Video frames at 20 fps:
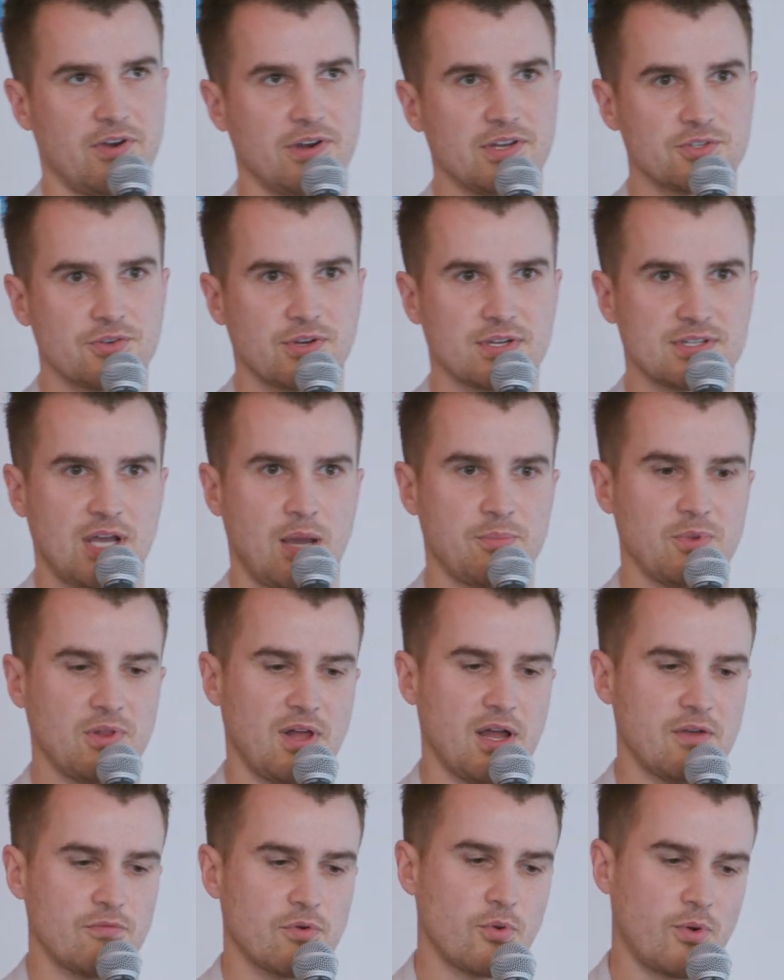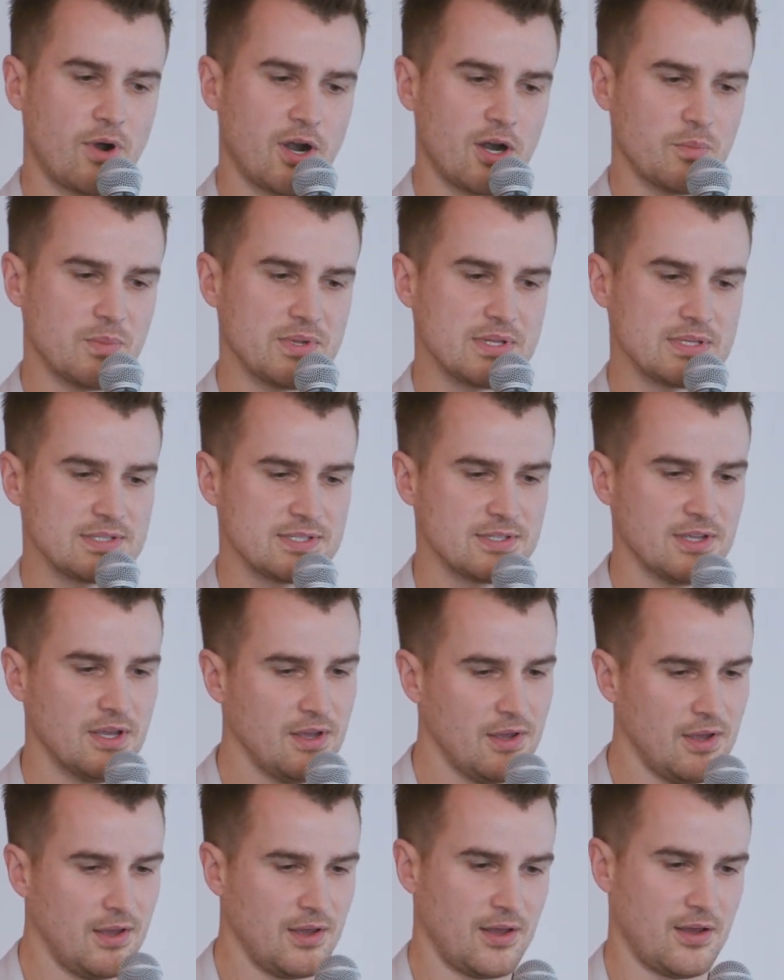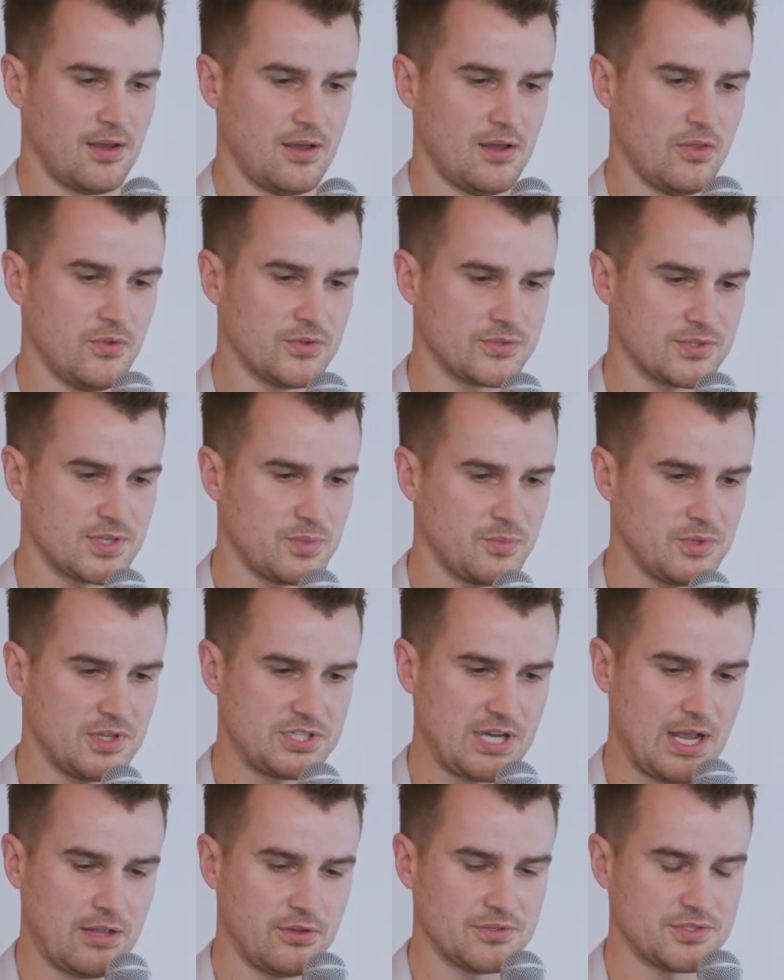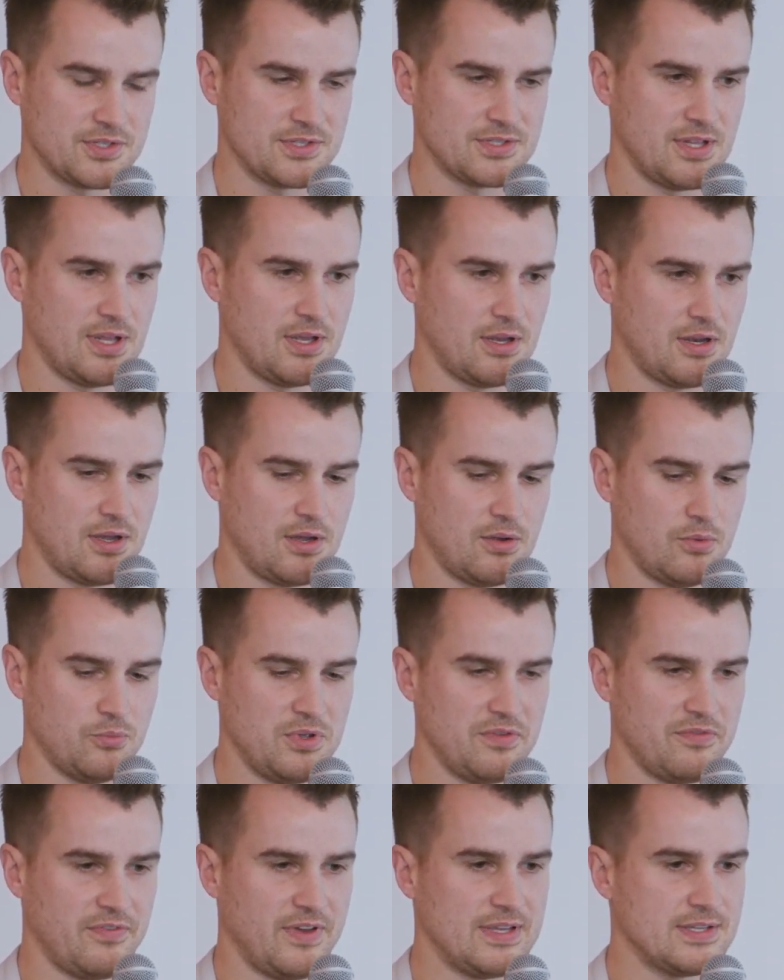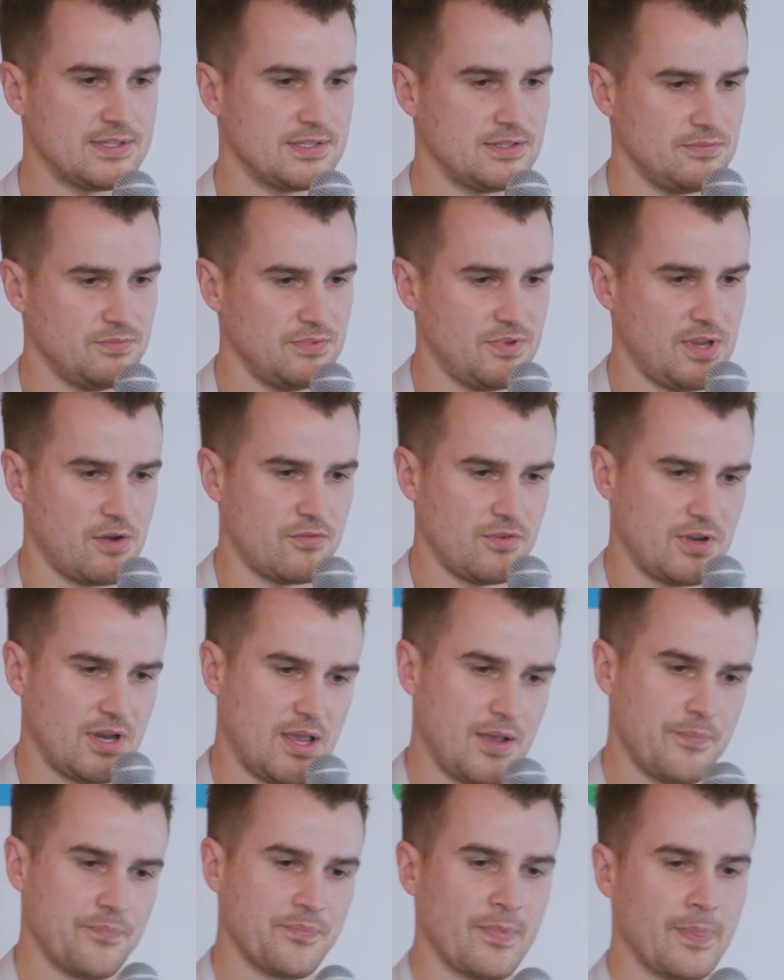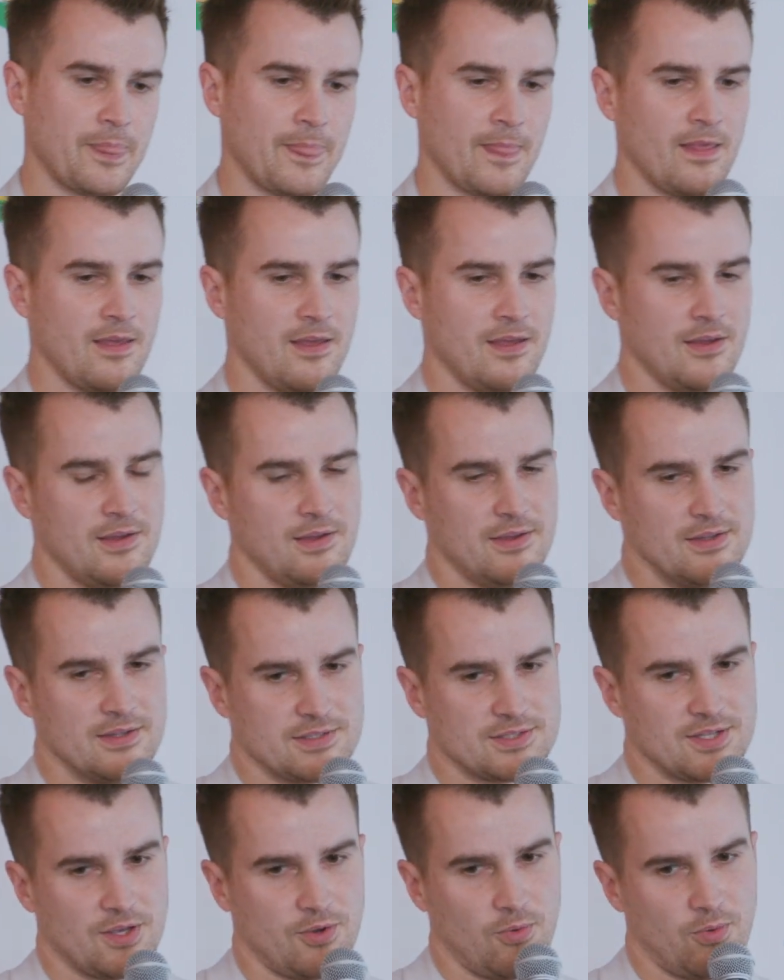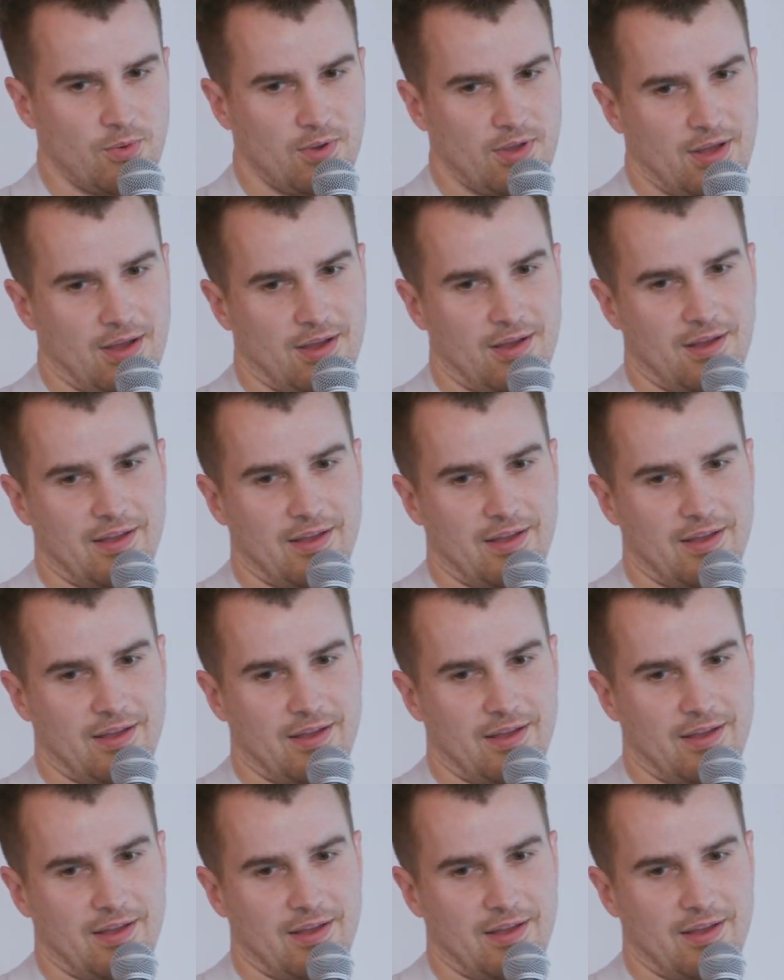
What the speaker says: very strict time to live requirements. Those are some of the challenges that we face day over day. So